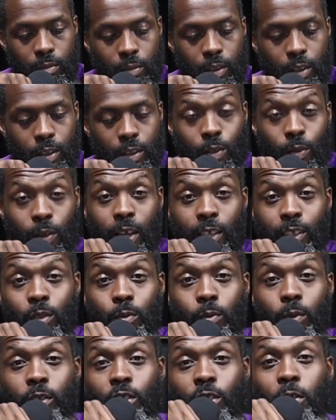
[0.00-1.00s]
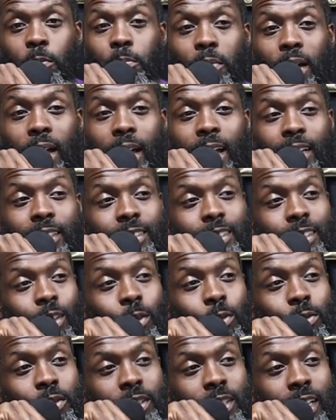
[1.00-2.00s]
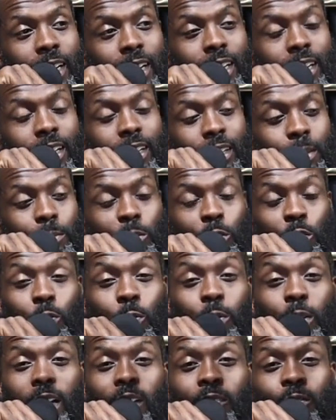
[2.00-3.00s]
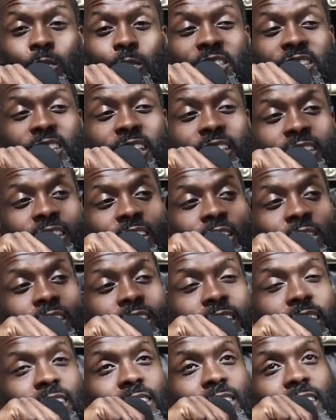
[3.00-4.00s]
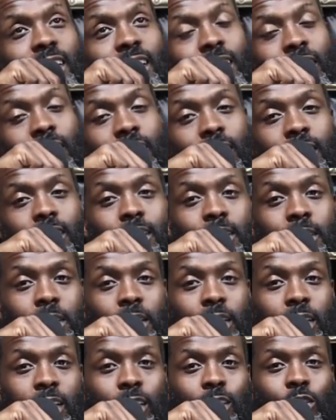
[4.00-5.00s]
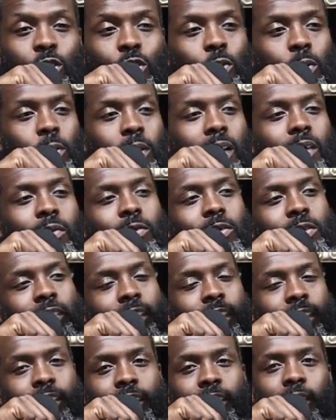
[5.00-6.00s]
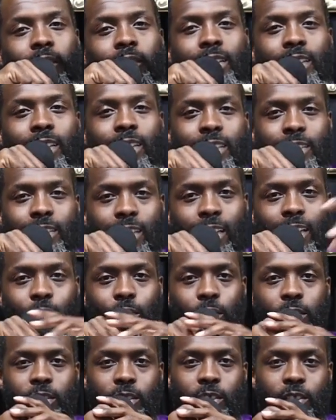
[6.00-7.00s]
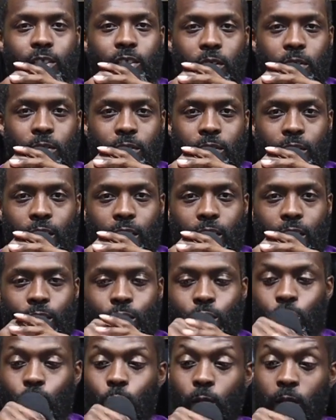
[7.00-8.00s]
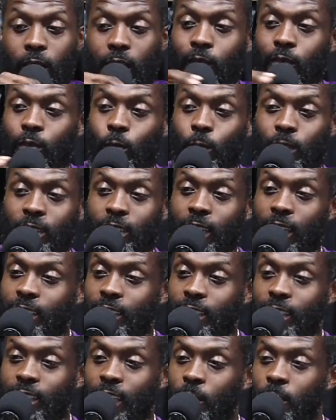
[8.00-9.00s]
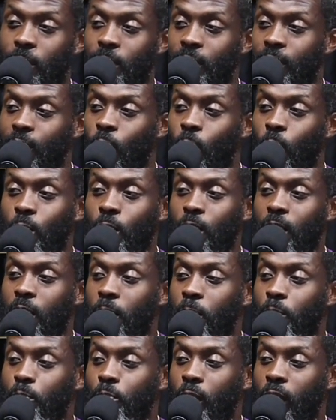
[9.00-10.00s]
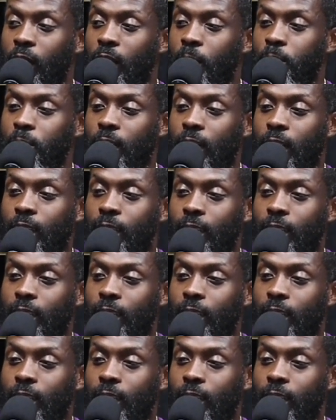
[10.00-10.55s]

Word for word: So as it was your mind to go to that club, to do whatever was necessary to get to that club, to do whatever was necessary to get to that Christian church, to do whatever was necessary to go pick up that